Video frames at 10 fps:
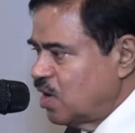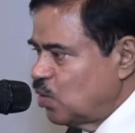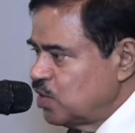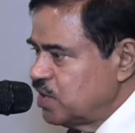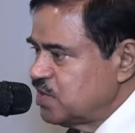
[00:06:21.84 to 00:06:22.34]

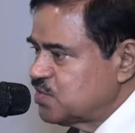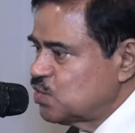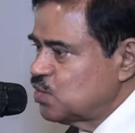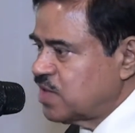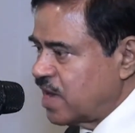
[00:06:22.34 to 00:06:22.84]
we
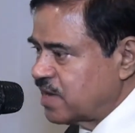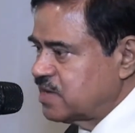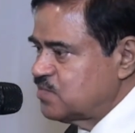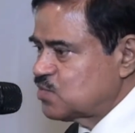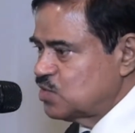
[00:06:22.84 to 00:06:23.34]
issue
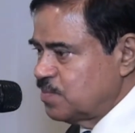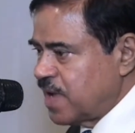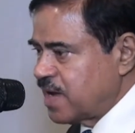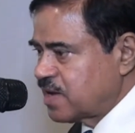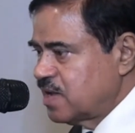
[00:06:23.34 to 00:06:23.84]
directives to the
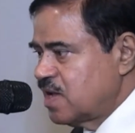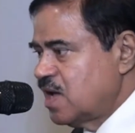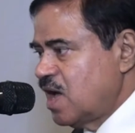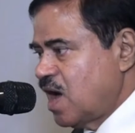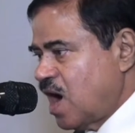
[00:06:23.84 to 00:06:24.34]
bank
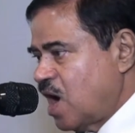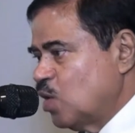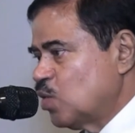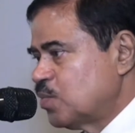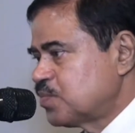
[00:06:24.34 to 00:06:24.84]
how
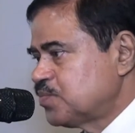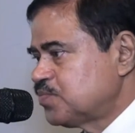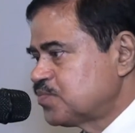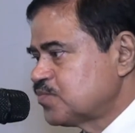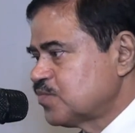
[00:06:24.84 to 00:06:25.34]

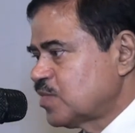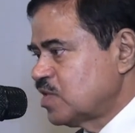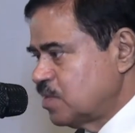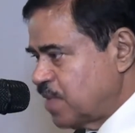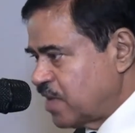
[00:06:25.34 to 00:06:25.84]

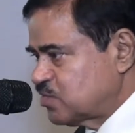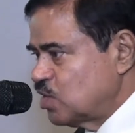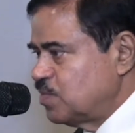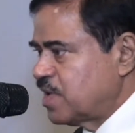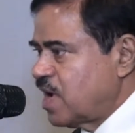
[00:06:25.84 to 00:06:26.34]
the banks
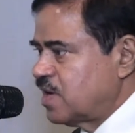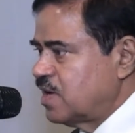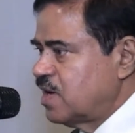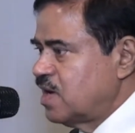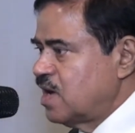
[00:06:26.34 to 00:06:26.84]
will be run,
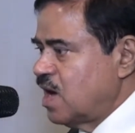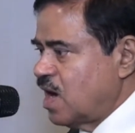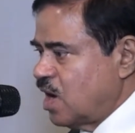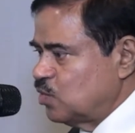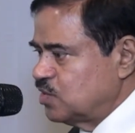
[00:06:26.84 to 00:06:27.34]

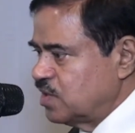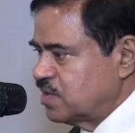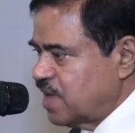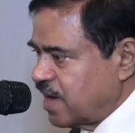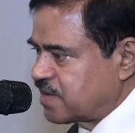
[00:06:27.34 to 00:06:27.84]
how the
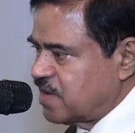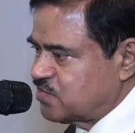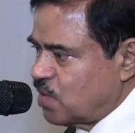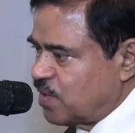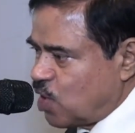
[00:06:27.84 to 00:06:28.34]

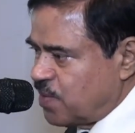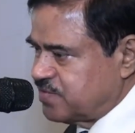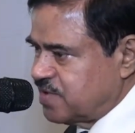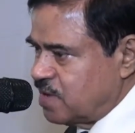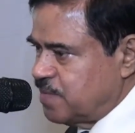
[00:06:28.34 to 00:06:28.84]
directors of a
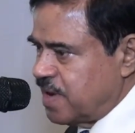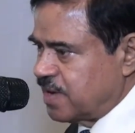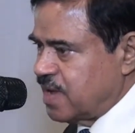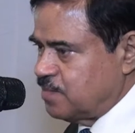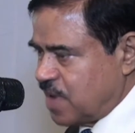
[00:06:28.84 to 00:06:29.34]
commercial
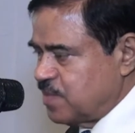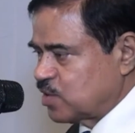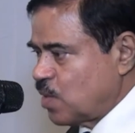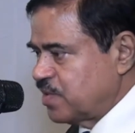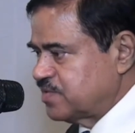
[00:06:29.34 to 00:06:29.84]
bank, a
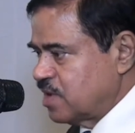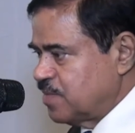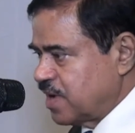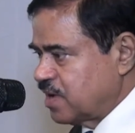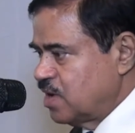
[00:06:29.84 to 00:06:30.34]
private commercial
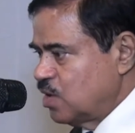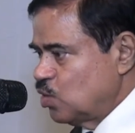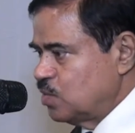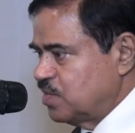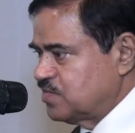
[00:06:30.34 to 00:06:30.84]
bank,
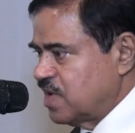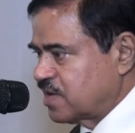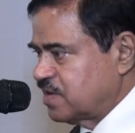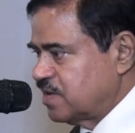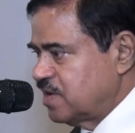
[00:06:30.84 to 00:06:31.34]
will be
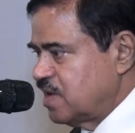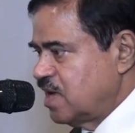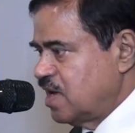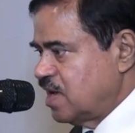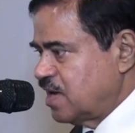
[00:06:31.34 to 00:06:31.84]
selected,
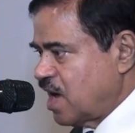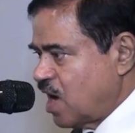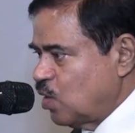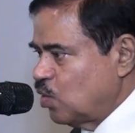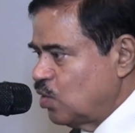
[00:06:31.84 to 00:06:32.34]
and
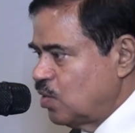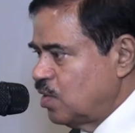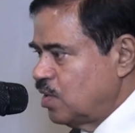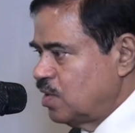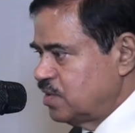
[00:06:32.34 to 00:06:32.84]
how
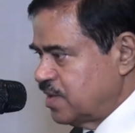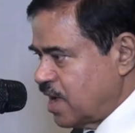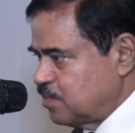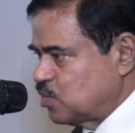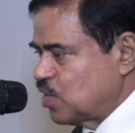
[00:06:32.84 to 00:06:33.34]
they
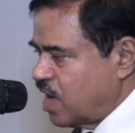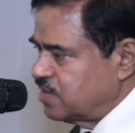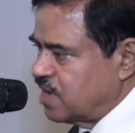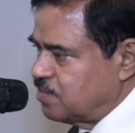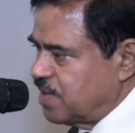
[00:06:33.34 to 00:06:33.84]
have to
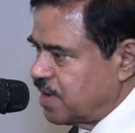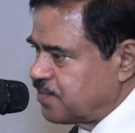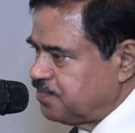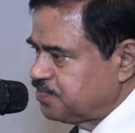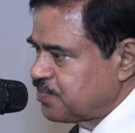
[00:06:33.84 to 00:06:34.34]
run their
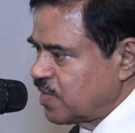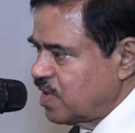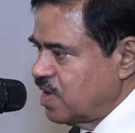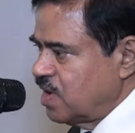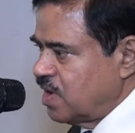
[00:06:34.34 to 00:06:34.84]
banks,
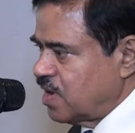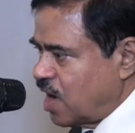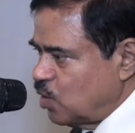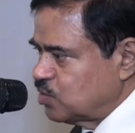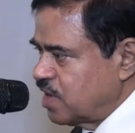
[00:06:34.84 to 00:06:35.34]
and
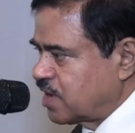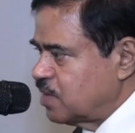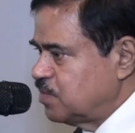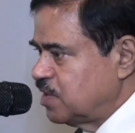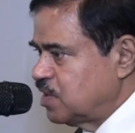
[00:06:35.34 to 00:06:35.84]
how they
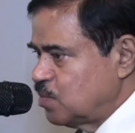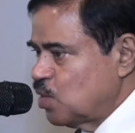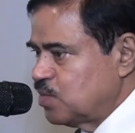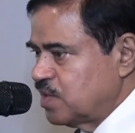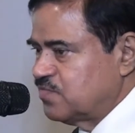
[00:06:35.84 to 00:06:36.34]
can be
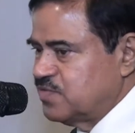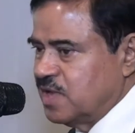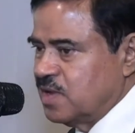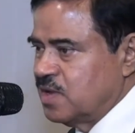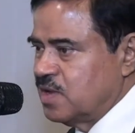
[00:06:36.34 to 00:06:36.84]
removed if they